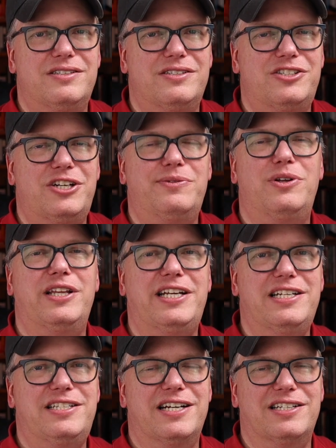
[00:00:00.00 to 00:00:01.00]
Several
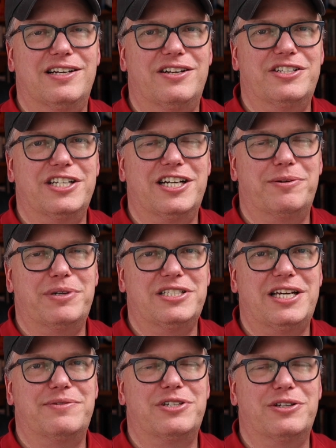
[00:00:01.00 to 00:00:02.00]
leading technology companies
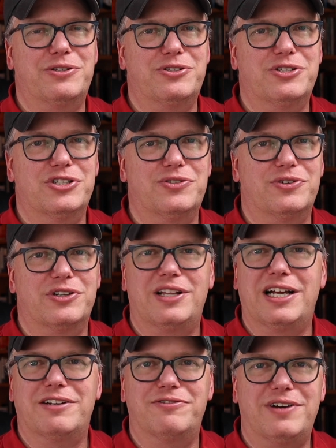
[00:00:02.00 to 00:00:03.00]
have solutions for
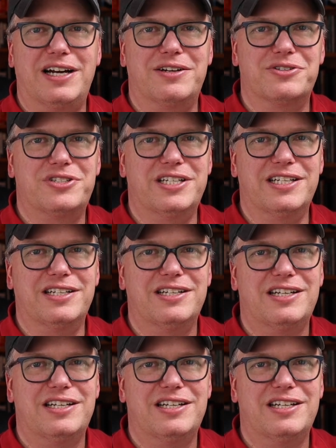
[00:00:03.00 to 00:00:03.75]
cloud file sync.